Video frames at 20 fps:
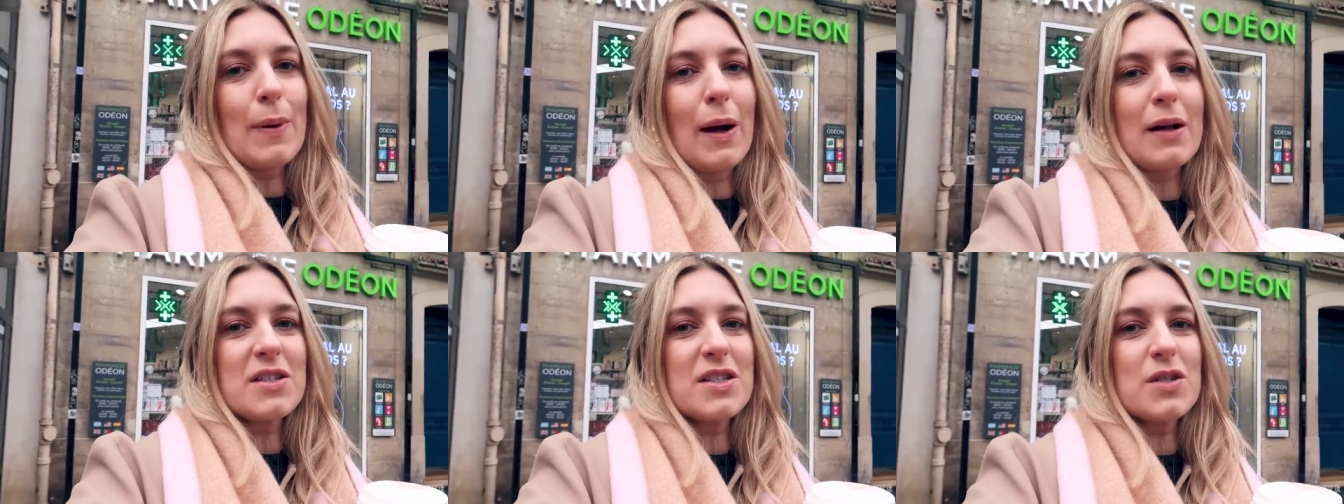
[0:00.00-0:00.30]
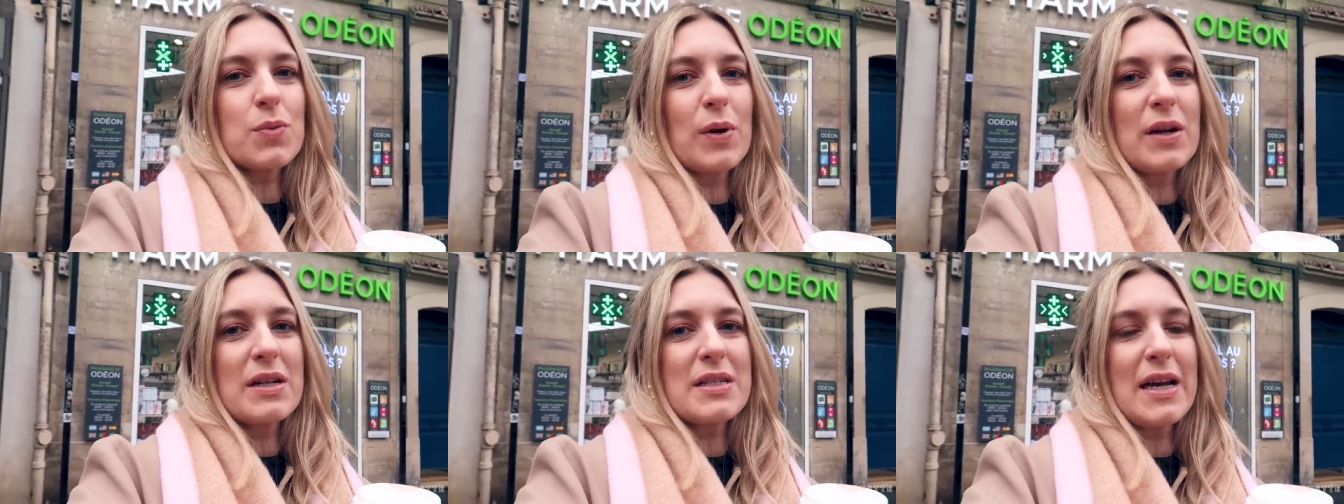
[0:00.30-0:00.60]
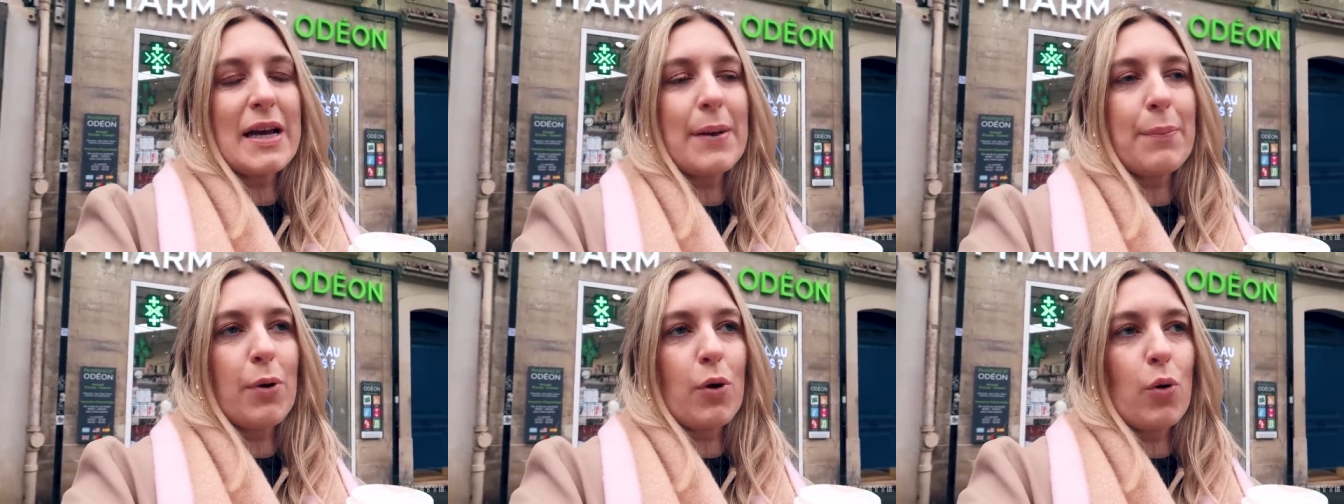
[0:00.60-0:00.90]
but I just wanna
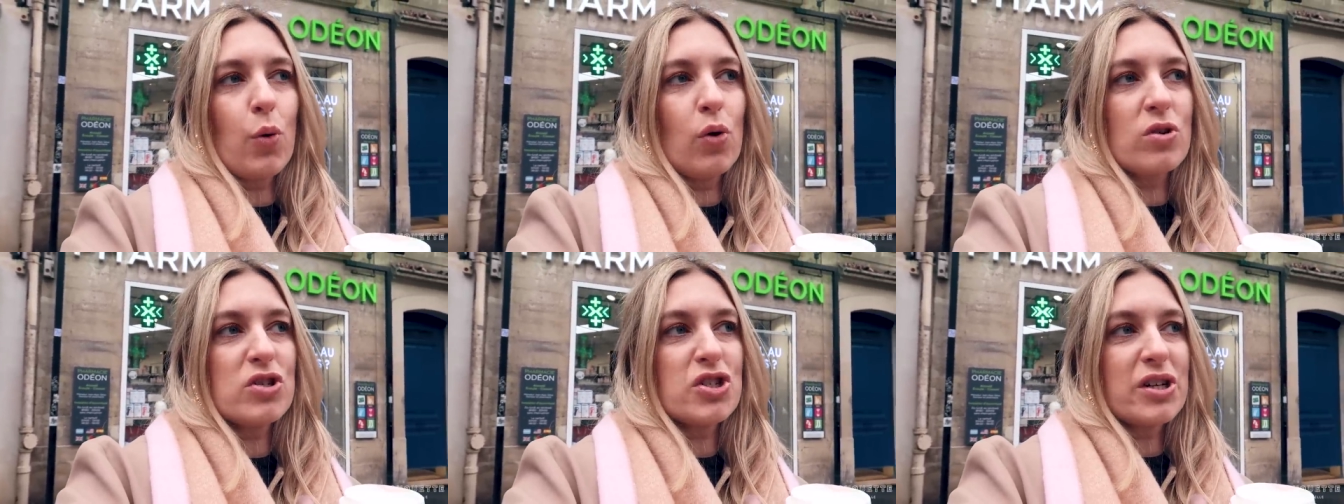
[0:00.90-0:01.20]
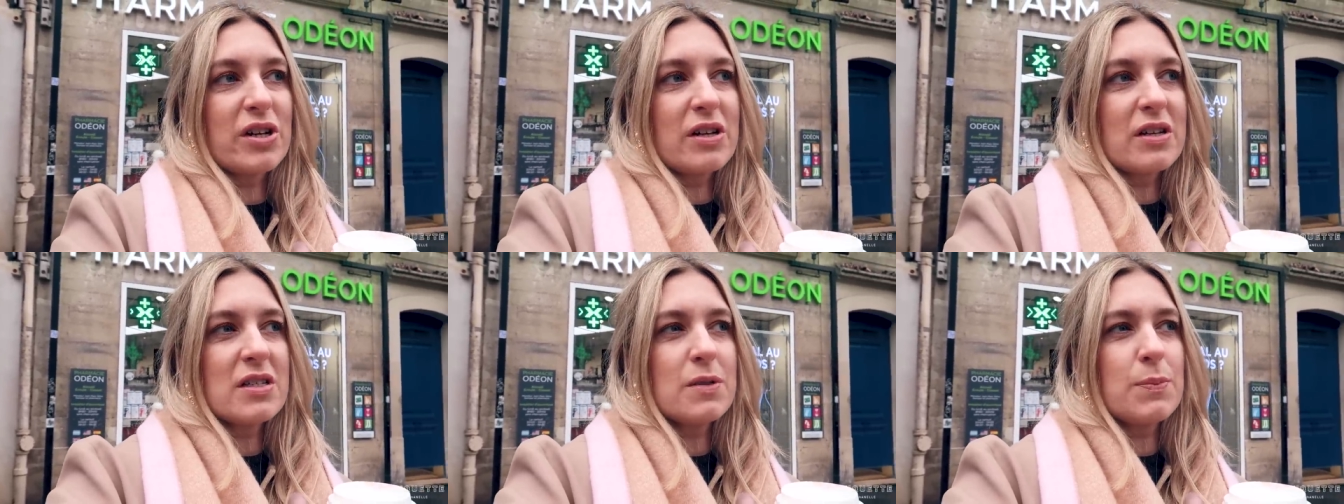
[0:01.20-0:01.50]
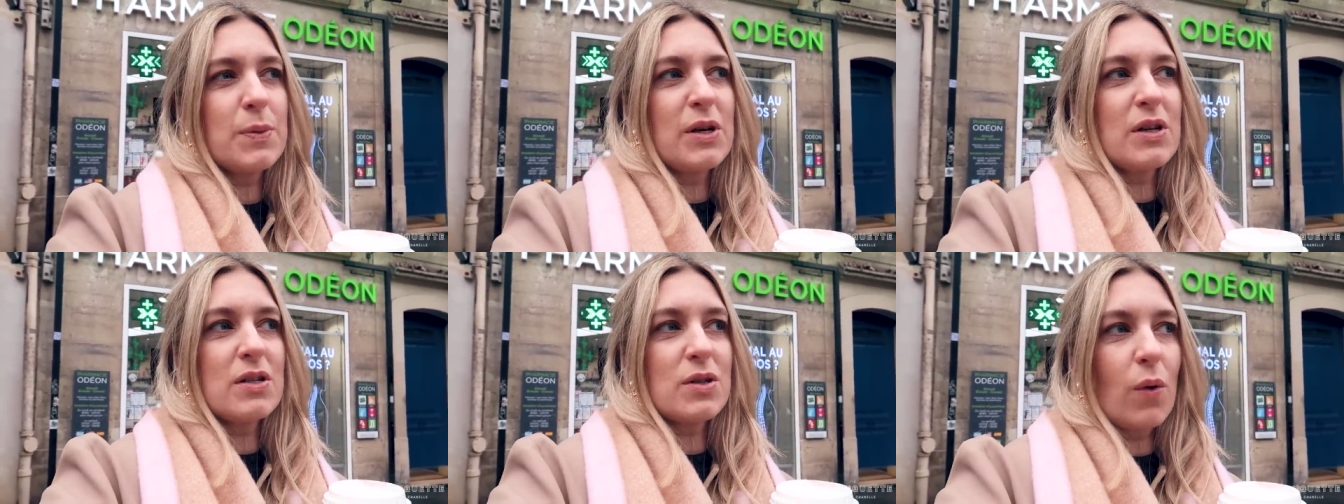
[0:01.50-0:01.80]
take
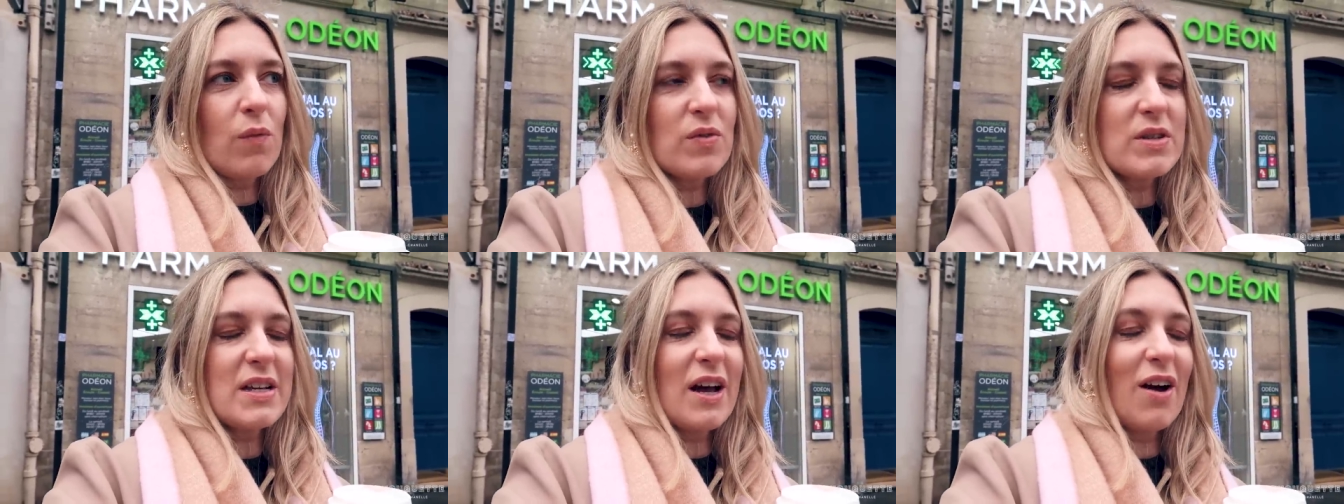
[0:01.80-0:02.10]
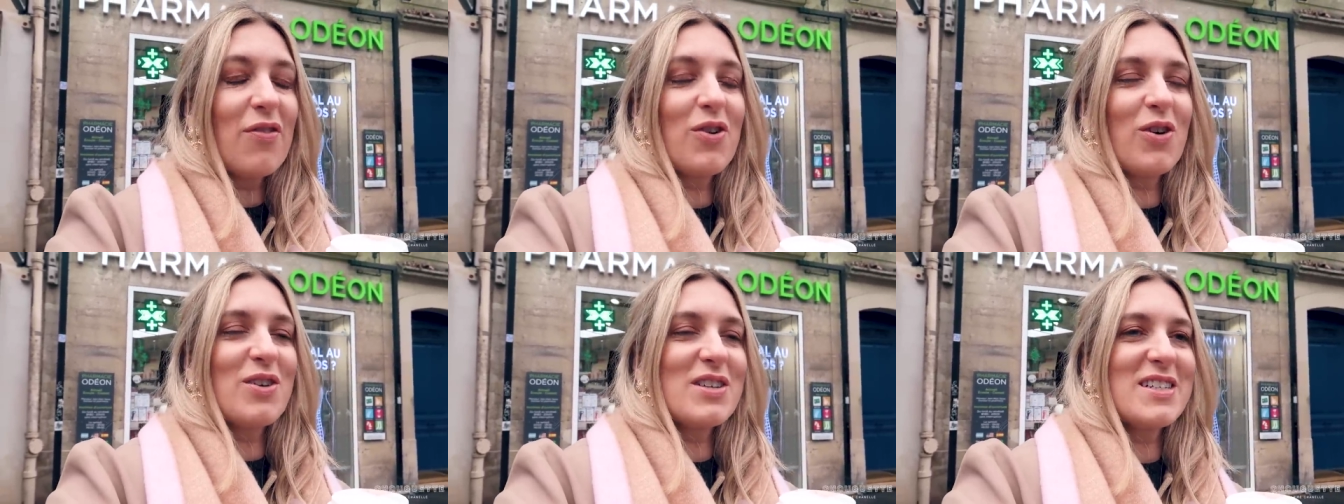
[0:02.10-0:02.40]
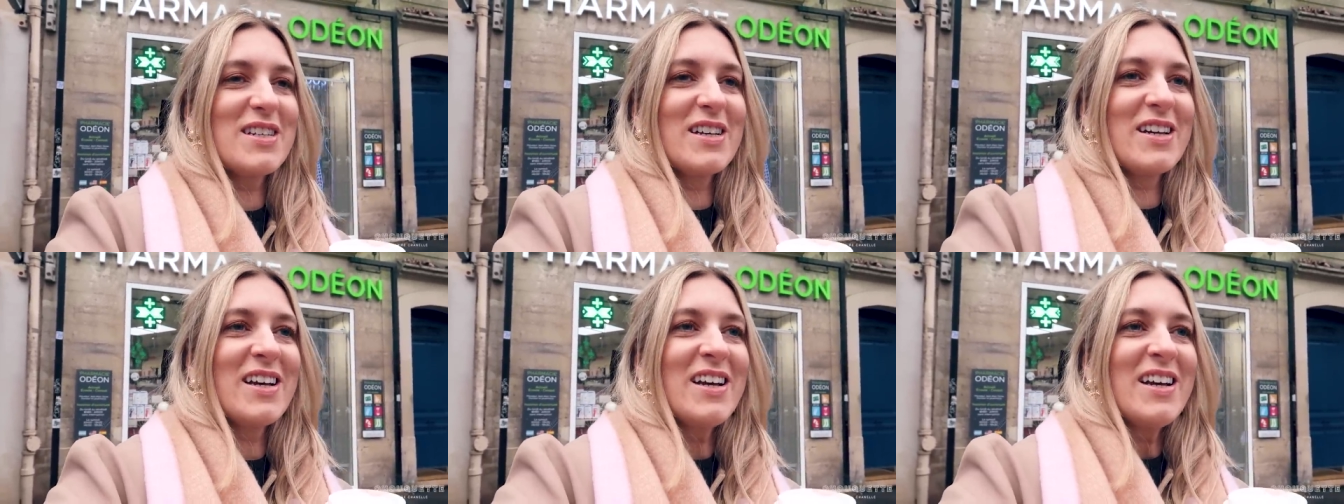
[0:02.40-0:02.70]
precautions because obviously I've got
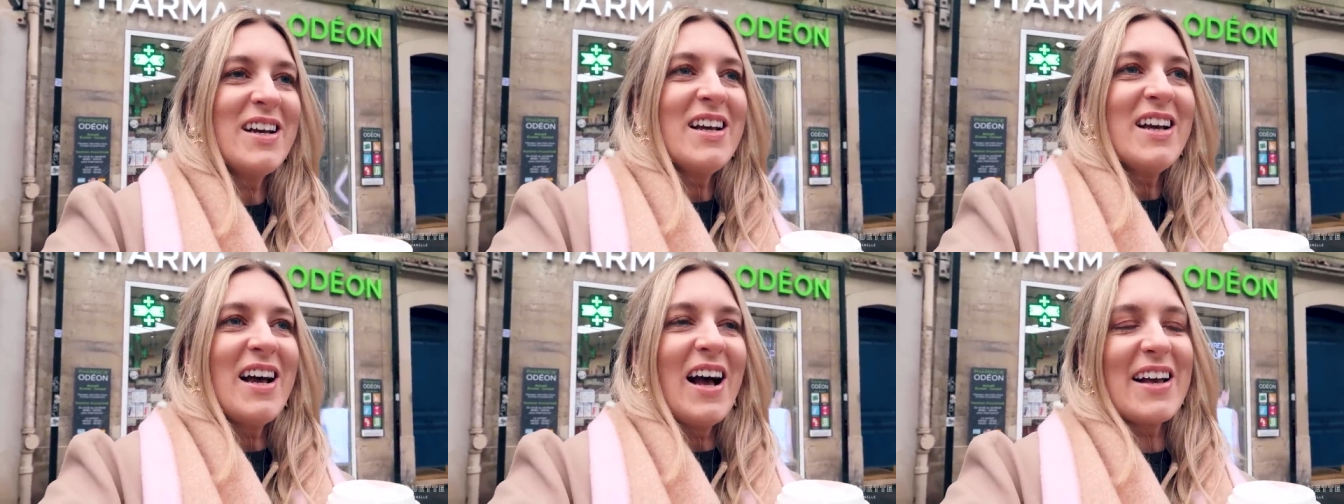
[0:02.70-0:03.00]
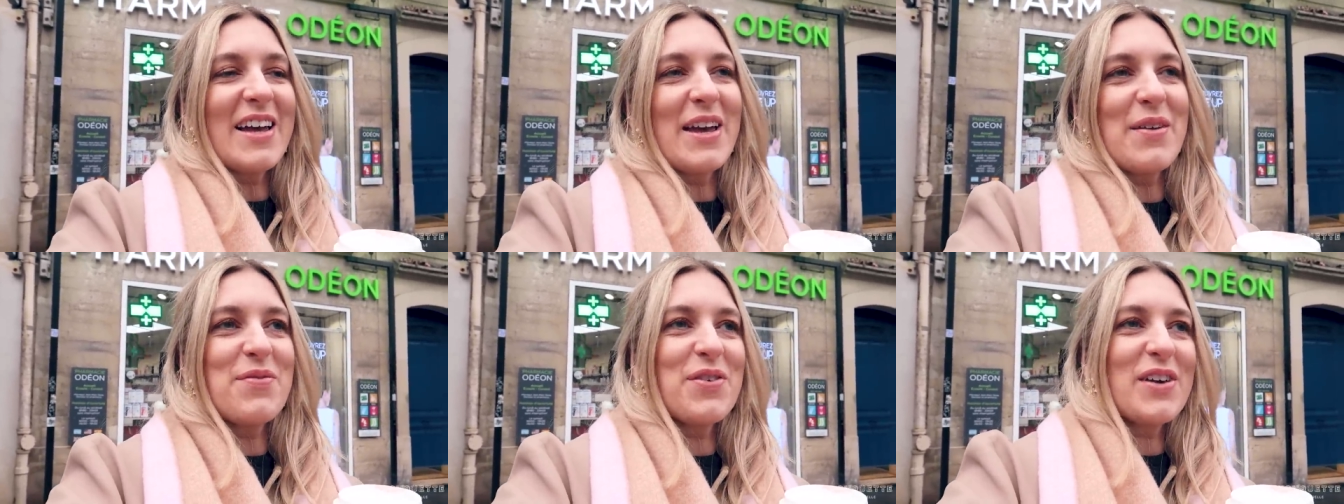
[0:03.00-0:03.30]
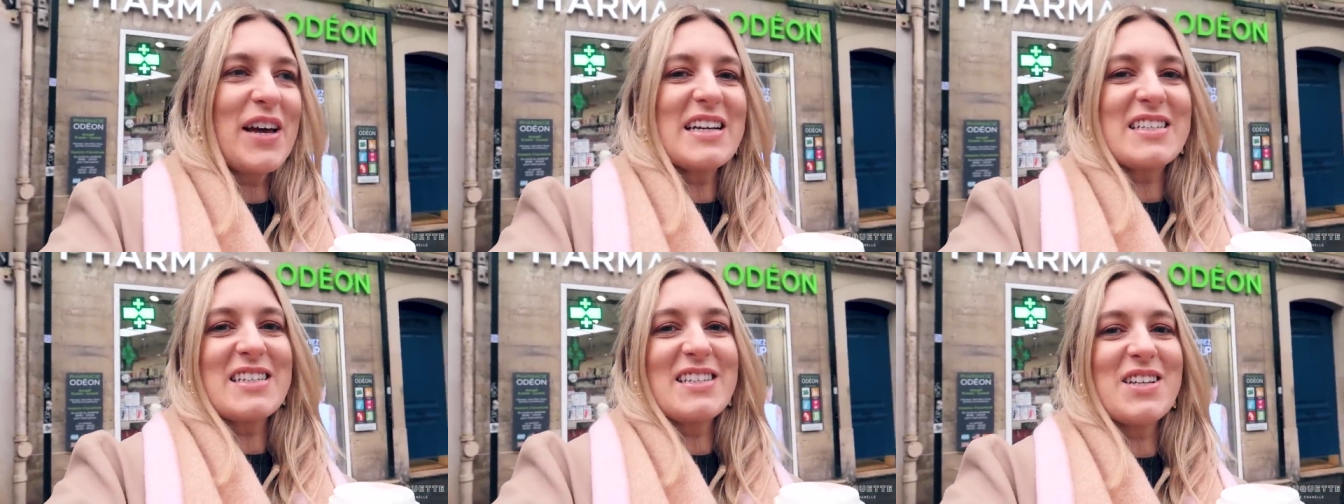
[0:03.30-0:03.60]
to, I keep
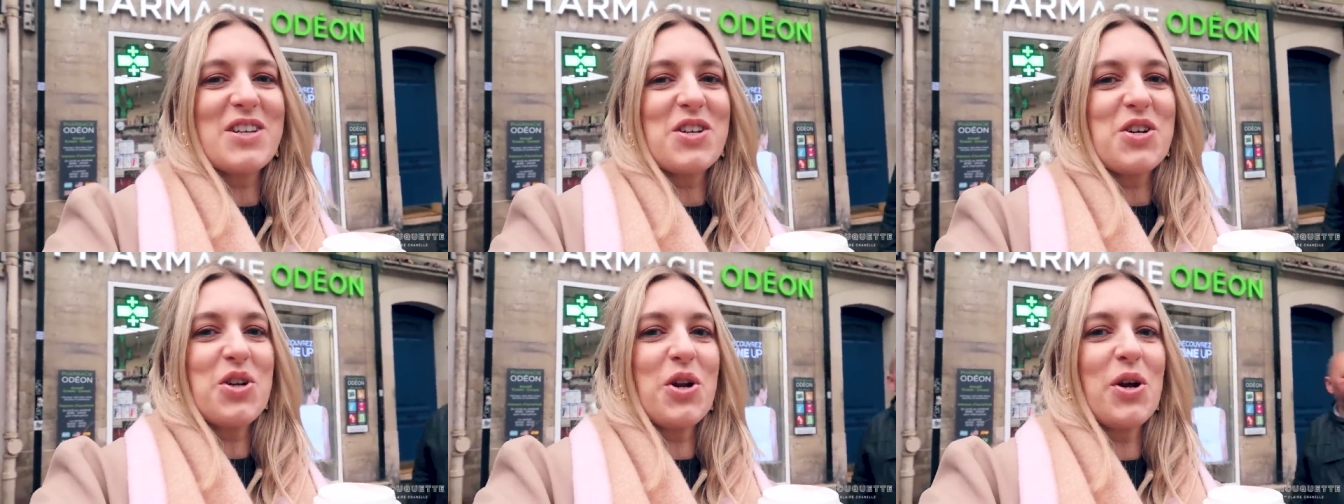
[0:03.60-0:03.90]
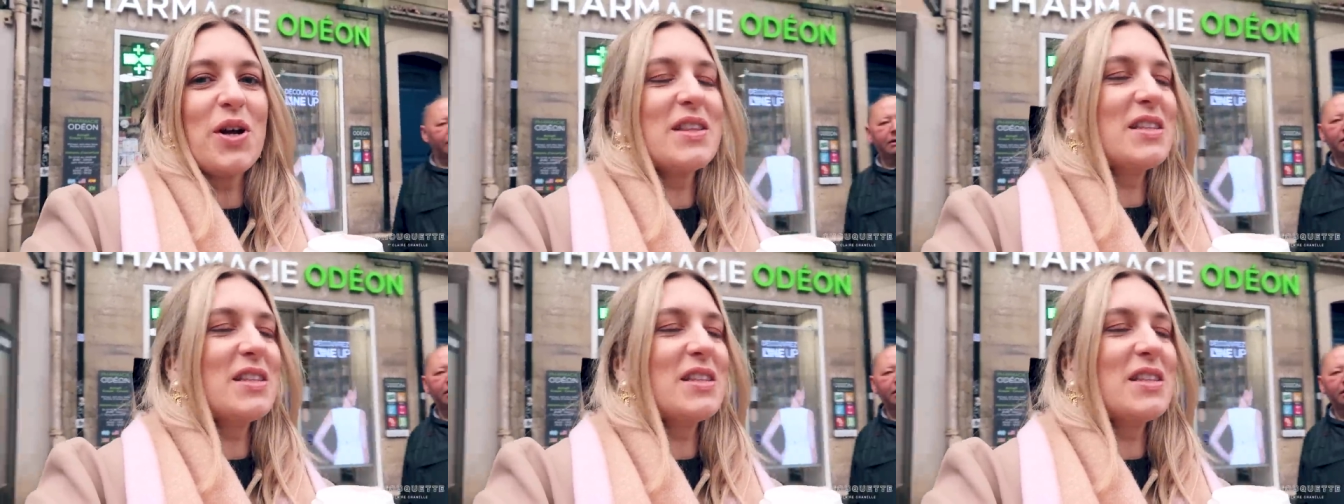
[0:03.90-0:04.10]
forgetting that you know